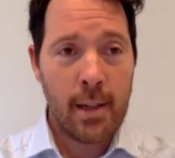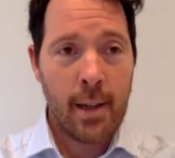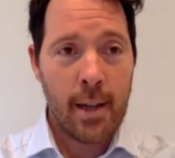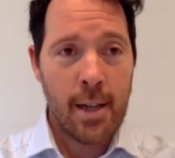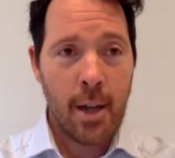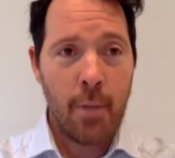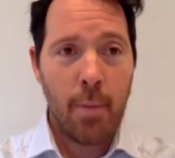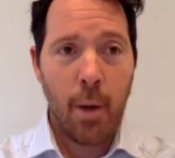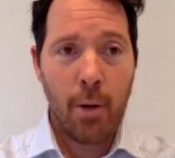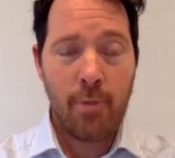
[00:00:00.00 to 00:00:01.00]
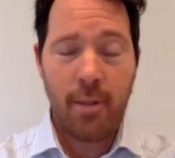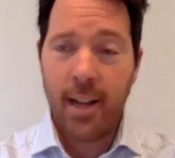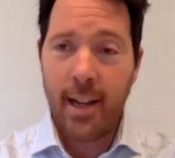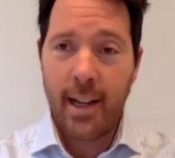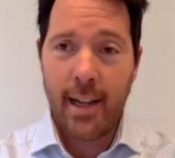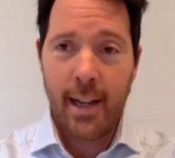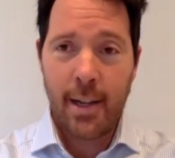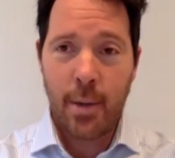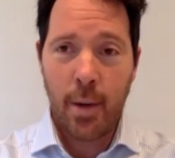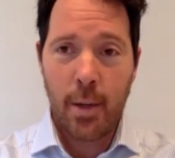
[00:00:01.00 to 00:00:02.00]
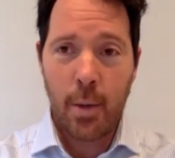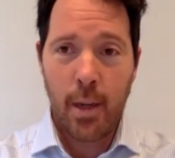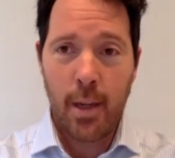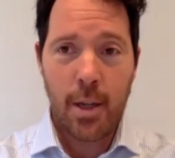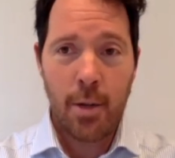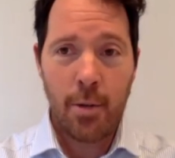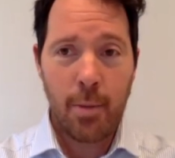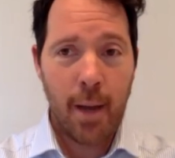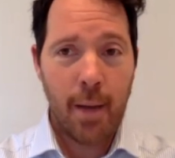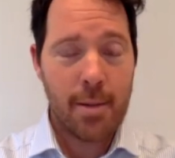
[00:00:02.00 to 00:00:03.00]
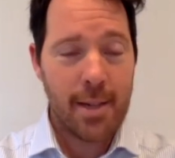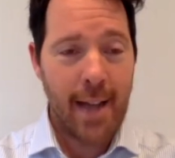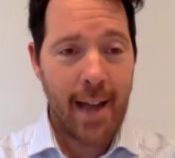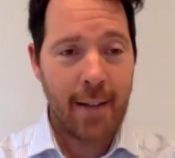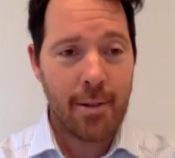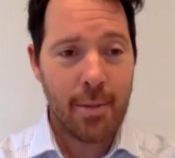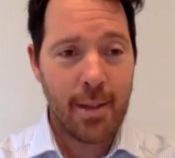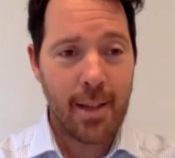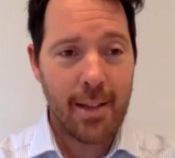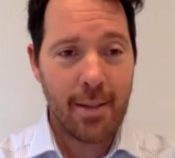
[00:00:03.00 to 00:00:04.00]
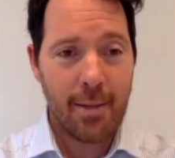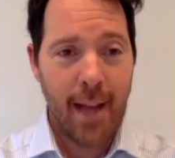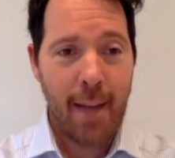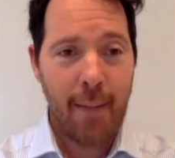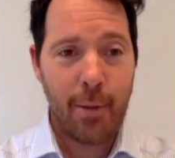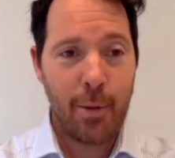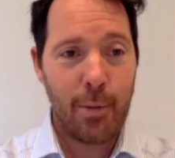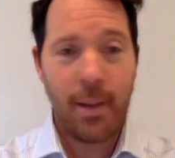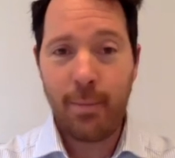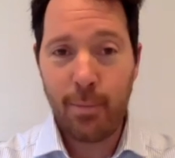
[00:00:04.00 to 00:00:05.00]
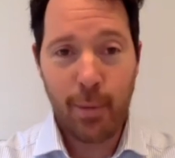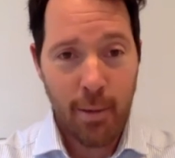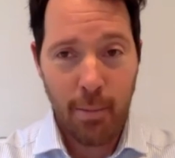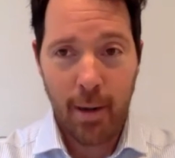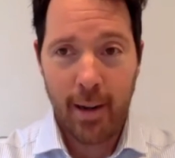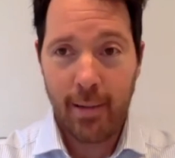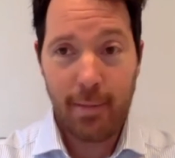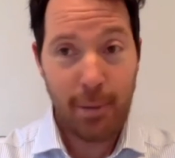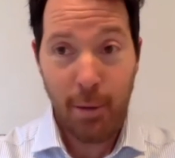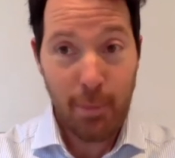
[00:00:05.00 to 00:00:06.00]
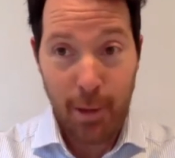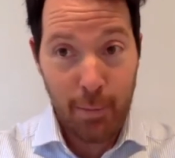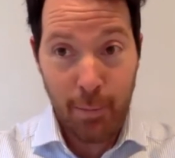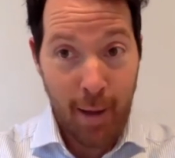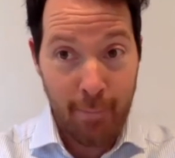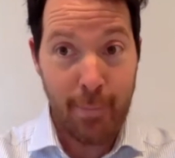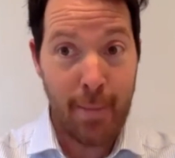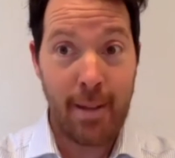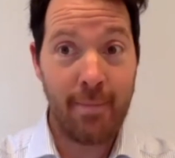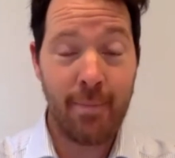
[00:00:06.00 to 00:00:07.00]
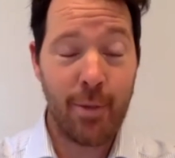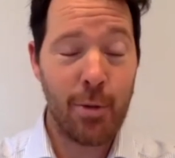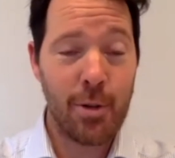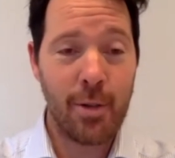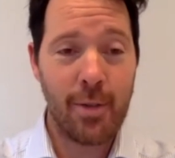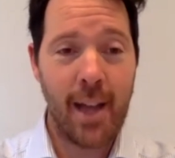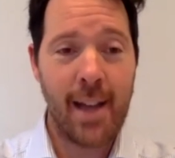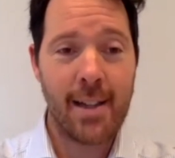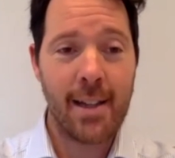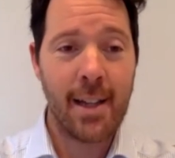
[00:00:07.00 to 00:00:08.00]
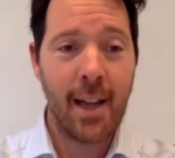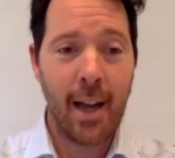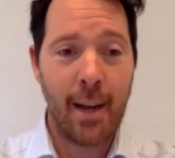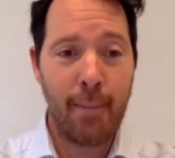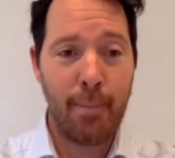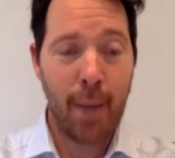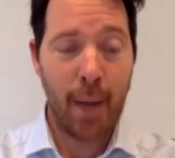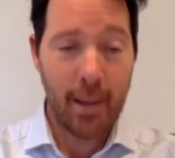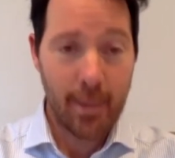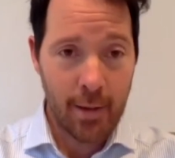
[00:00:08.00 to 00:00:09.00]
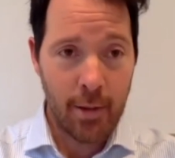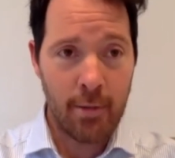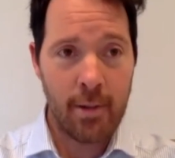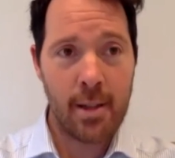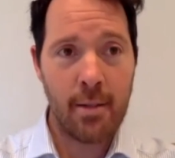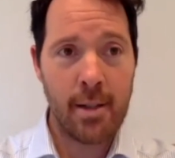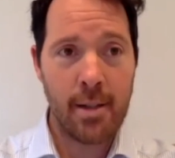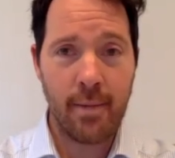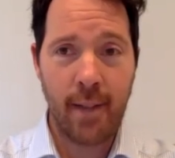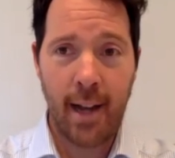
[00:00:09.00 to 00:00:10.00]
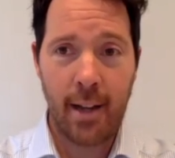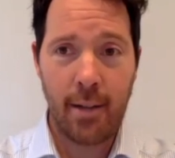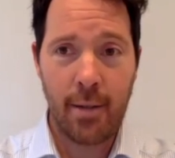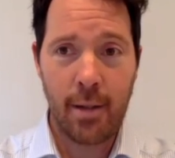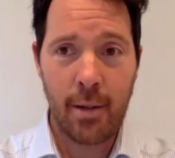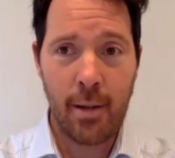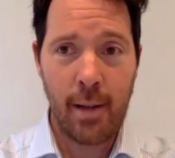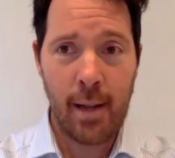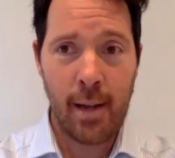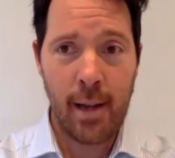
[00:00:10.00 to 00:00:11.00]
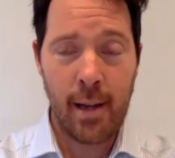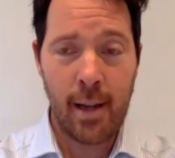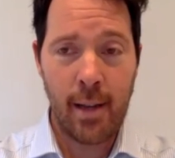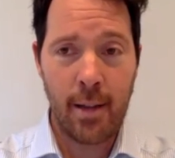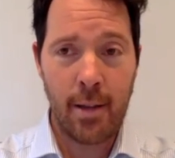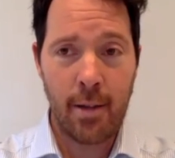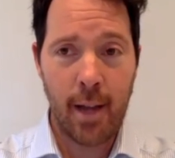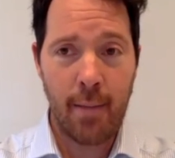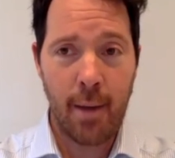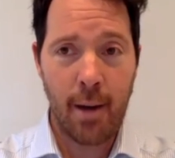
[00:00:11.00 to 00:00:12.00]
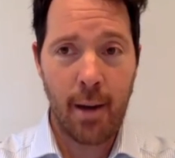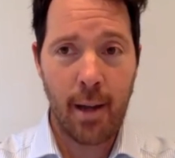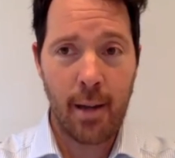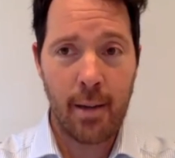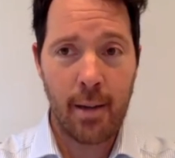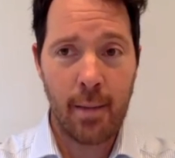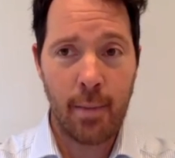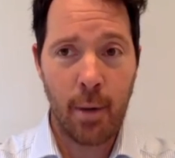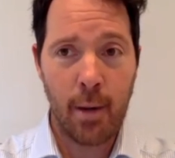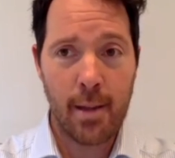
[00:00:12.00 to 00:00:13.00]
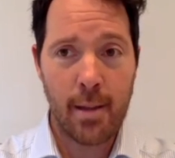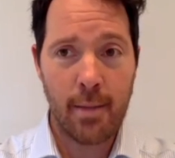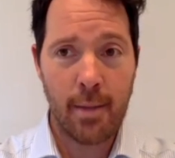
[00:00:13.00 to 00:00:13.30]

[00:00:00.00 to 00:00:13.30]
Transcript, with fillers: a slow plod really in, in 2022. There'll be ups and downs. There'll be things that will happen that we're we're completely you know we're not, we haven't maybe even thought of yet. Um, mm. but you know there is there is some value you know in, in, in the UK market and, and, pockets of the